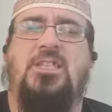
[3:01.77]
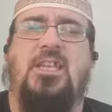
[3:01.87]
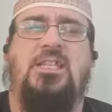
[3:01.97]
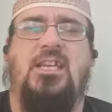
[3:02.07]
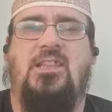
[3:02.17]
they
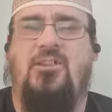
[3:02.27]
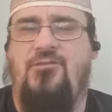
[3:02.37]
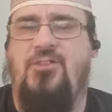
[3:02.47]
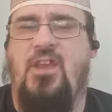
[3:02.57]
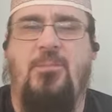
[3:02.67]
take the
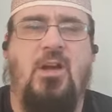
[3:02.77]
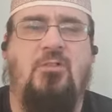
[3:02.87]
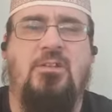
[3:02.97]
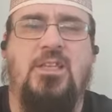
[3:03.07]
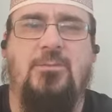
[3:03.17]
fear
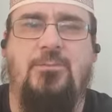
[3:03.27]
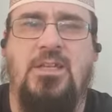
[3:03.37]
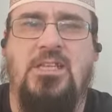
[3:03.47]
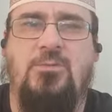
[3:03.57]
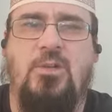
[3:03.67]
mongering that the
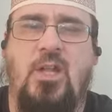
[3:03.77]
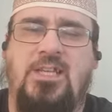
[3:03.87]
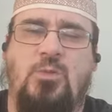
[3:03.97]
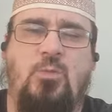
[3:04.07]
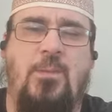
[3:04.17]
media would
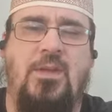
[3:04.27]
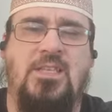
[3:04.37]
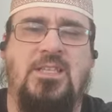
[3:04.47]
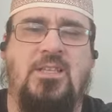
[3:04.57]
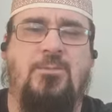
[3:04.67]
like to whip
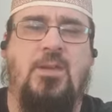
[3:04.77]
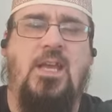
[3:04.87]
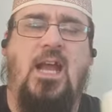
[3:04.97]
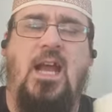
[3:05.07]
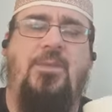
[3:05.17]
into them,
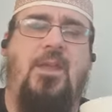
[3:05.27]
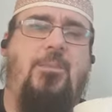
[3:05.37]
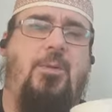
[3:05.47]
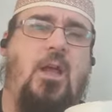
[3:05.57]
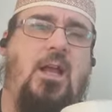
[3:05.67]
and they
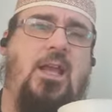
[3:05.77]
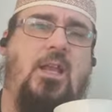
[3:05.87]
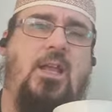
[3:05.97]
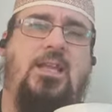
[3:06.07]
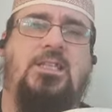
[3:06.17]
apply
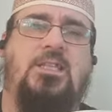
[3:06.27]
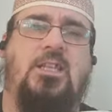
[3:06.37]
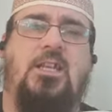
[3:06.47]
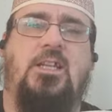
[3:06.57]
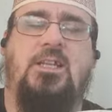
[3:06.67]
it like it's
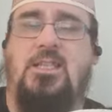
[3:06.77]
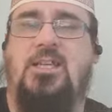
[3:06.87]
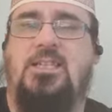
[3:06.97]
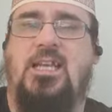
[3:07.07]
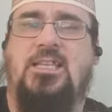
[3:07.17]
like
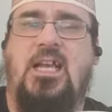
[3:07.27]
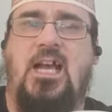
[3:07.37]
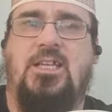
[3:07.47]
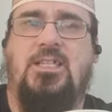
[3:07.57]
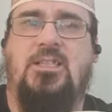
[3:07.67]
like that's
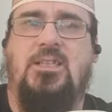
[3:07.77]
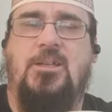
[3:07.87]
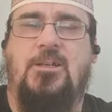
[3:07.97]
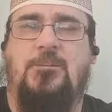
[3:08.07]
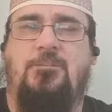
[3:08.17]
us
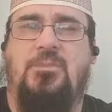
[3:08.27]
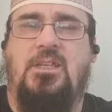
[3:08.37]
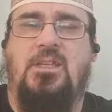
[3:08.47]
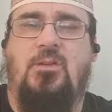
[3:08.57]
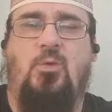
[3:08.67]

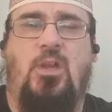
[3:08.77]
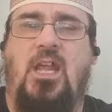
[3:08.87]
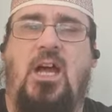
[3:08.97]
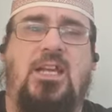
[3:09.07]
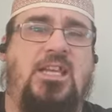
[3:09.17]

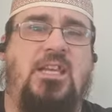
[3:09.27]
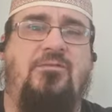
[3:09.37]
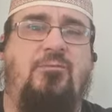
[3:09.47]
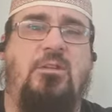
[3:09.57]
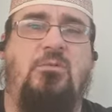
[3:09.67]
wallahi,
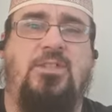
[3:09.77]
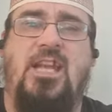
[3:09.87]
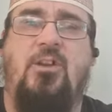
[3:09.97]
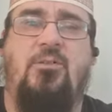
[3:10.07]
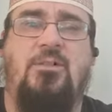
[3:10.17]
if we were
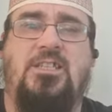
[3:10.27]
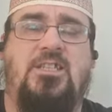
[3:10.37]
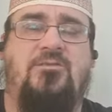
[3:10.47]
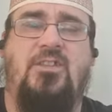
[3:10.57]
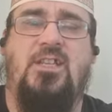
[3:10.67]

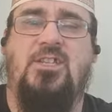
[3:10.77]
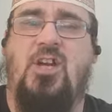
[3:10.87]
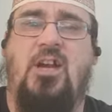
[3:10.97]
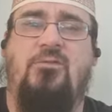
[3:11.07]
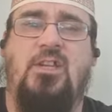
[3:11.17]
terrorists, if the
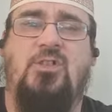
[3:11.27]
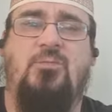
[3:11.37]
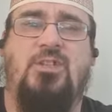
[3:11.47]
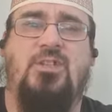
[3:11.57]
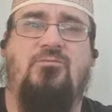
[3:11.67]
entire religion
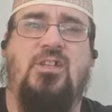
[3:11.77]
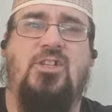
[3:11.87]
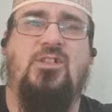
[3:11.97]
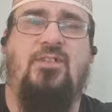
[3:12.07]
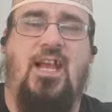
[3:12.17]
was a
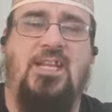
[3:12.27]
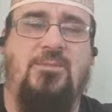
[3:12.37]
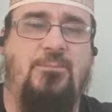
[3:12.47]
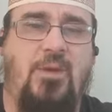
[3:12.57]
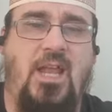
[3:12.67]
religion of hate
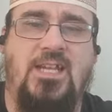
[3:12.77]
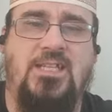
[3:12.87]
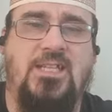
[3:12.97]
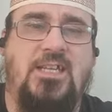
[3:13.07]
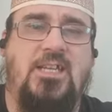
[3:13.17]
and blood,
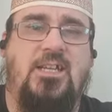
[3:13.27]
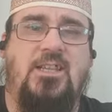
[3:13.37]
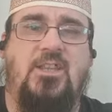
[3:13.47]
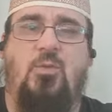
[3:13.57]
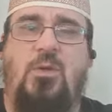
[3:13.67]

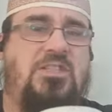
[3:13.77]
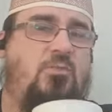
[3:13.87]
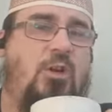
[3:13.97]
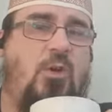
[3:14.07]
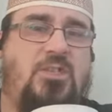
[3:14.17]
the Western
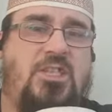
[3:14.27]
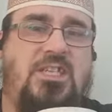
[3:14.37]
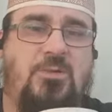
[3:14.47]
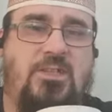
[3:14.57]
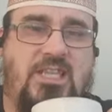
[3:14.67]
world would
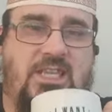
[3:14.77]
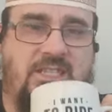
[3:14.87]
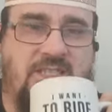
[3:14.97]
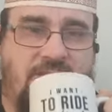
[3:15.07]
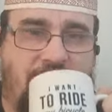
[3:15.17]
cease to exist.